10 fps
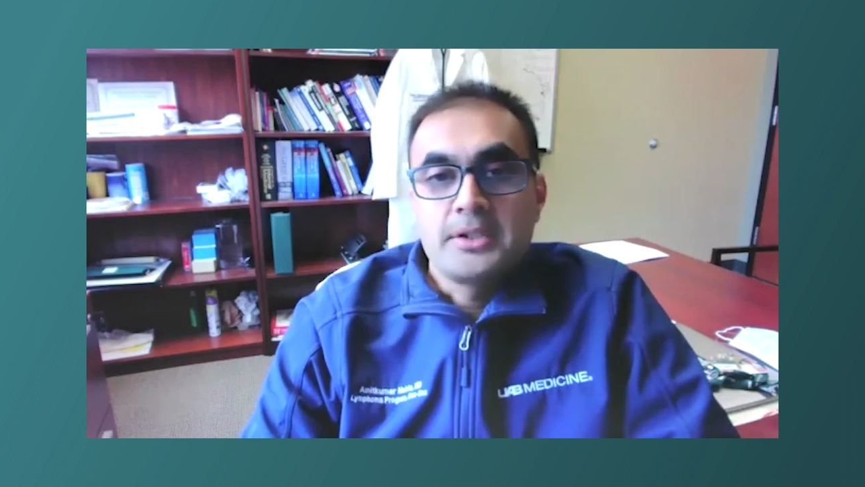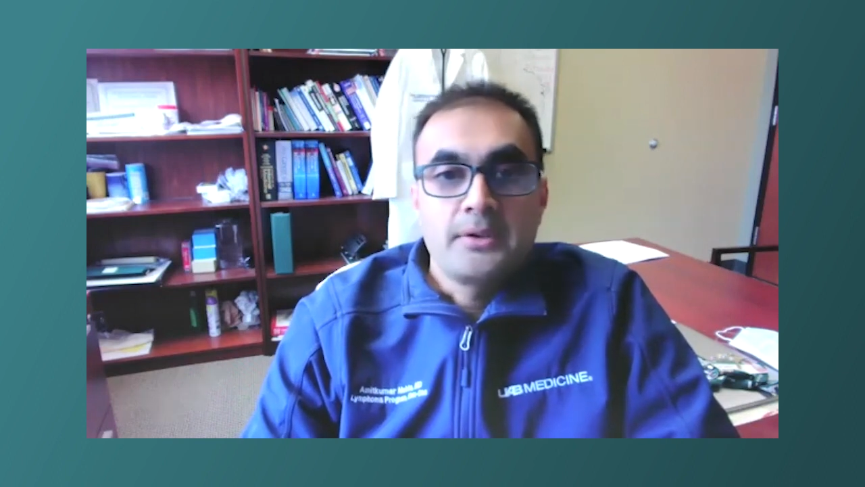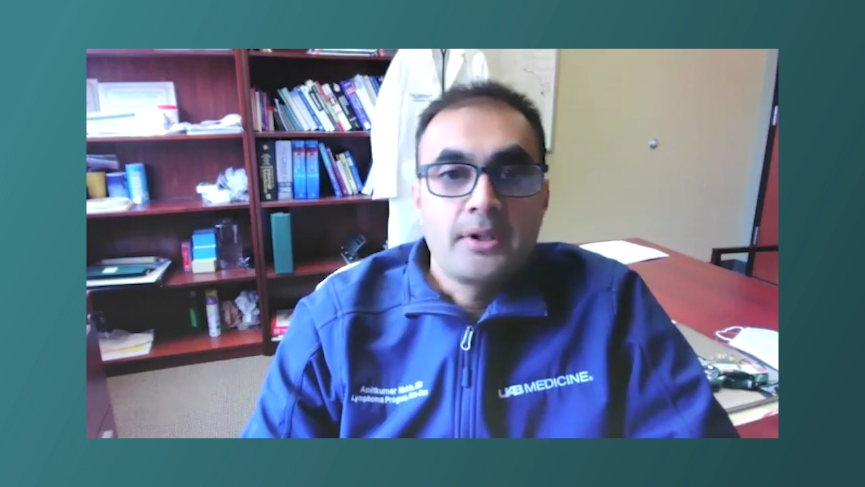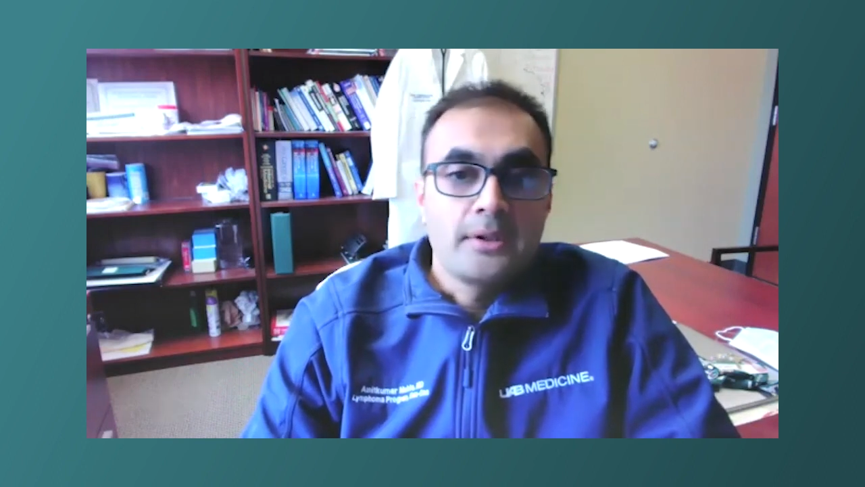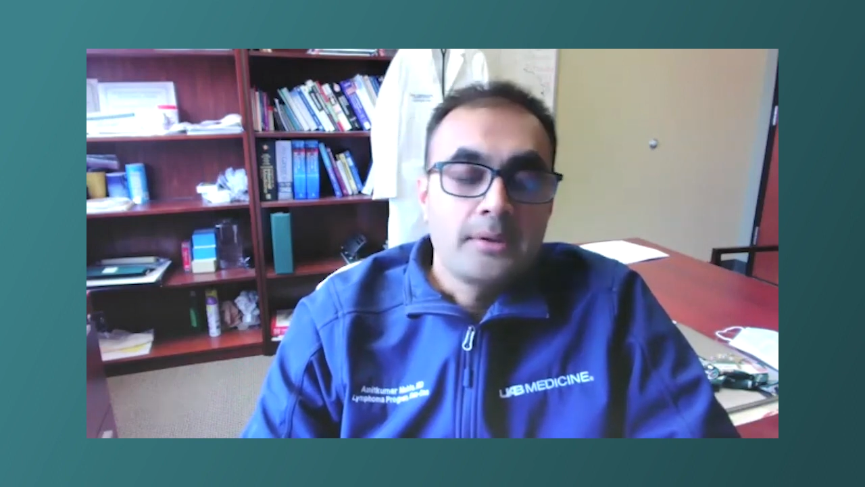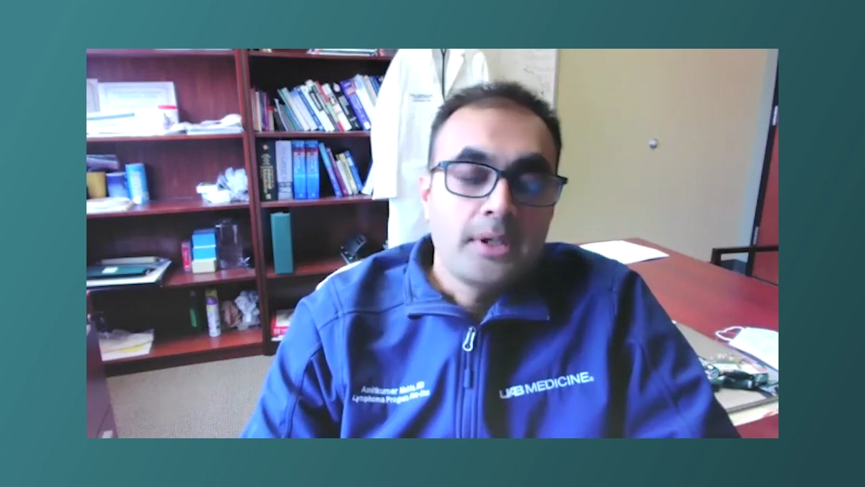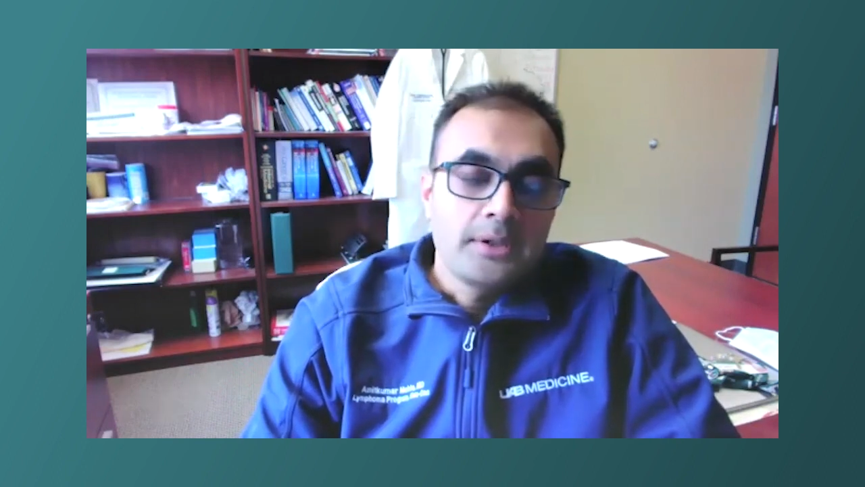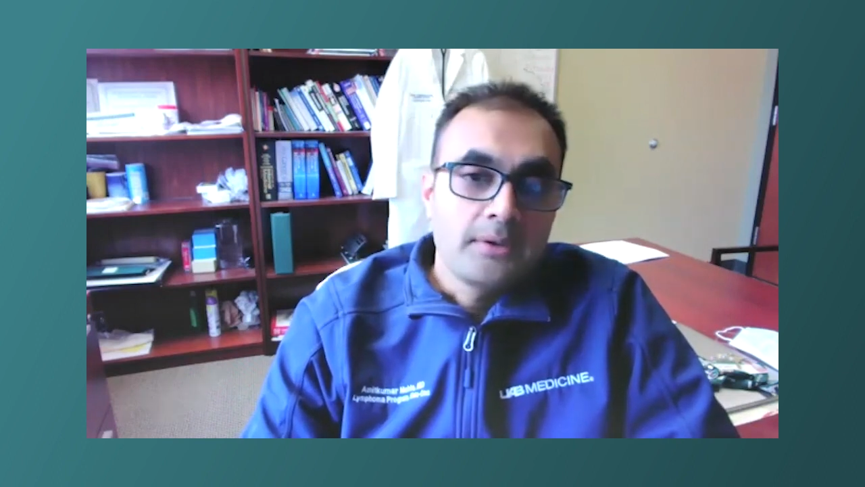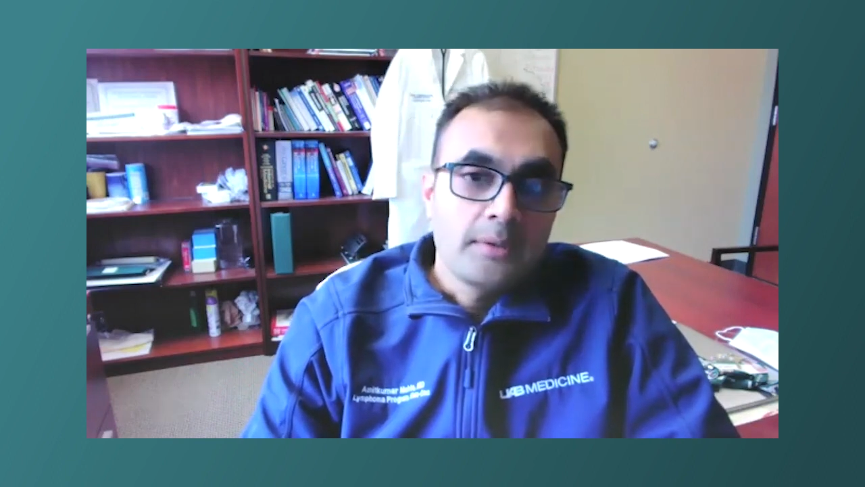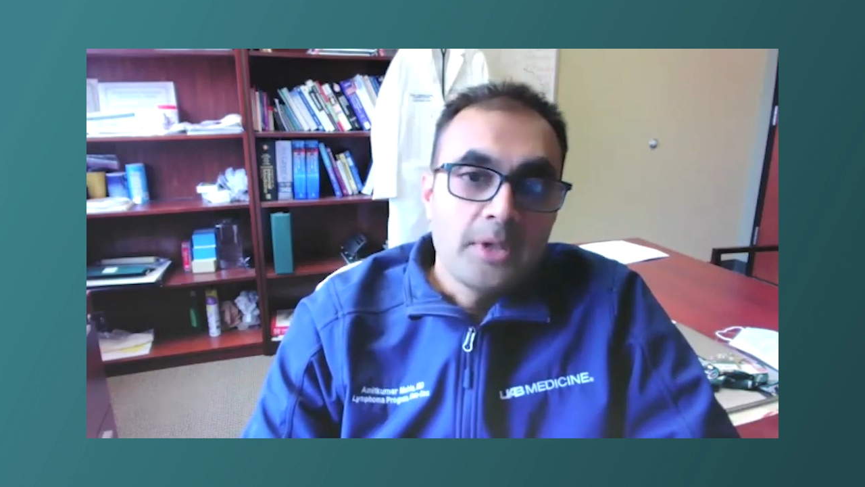
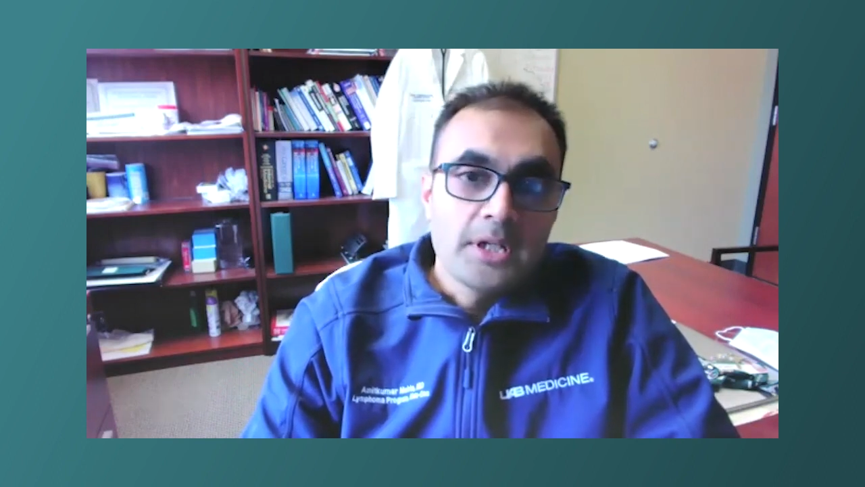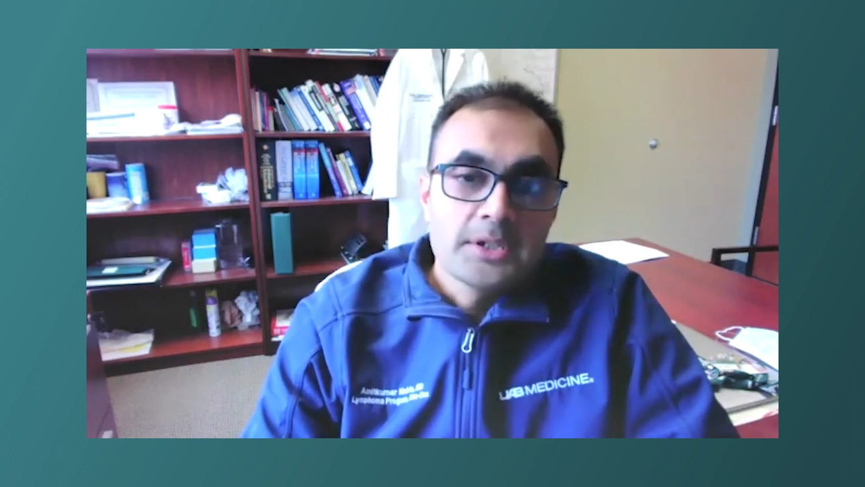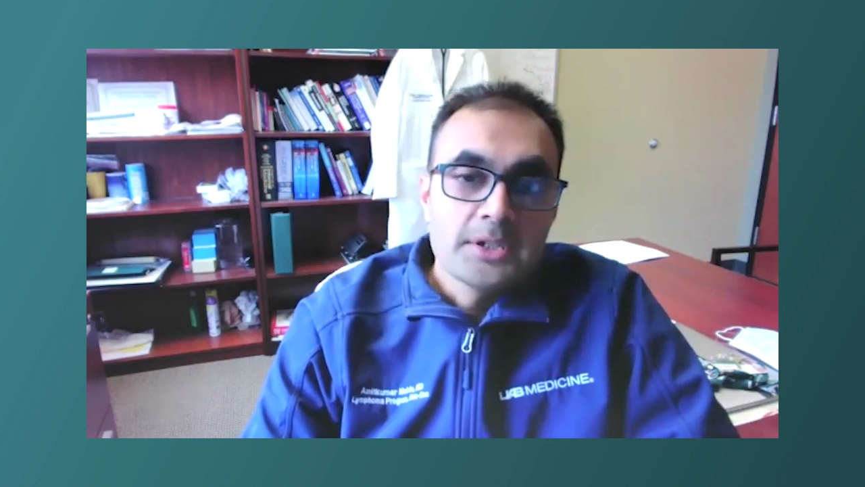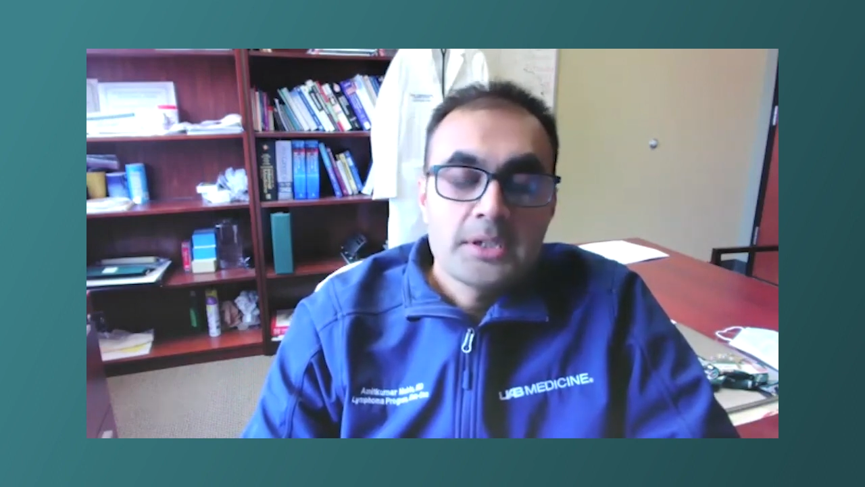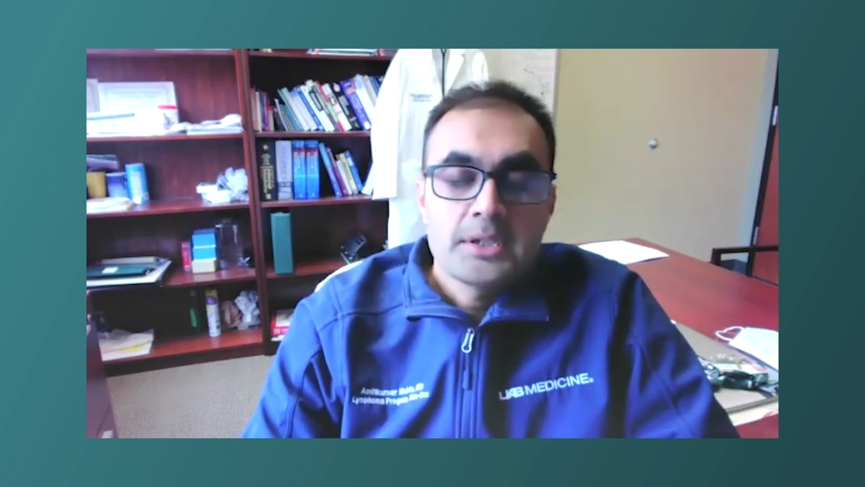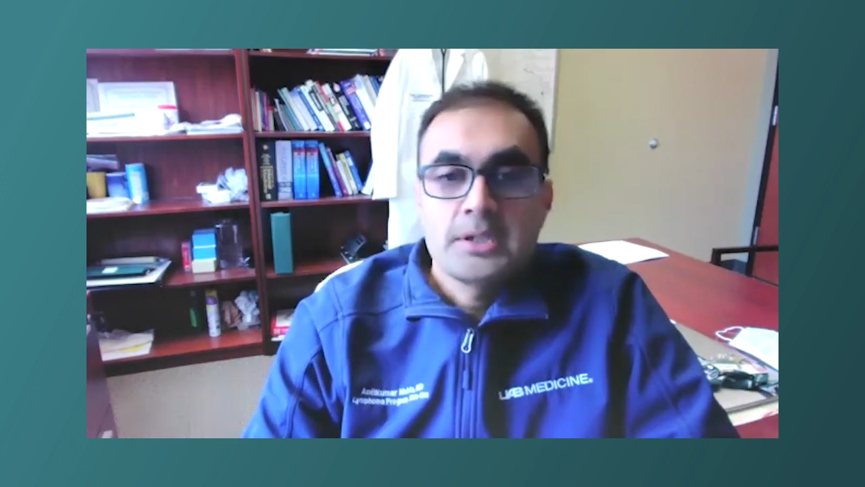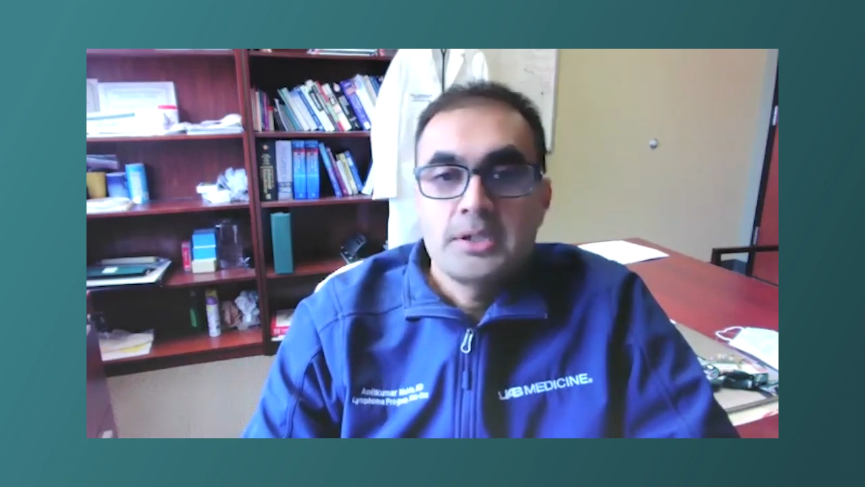you're a mother,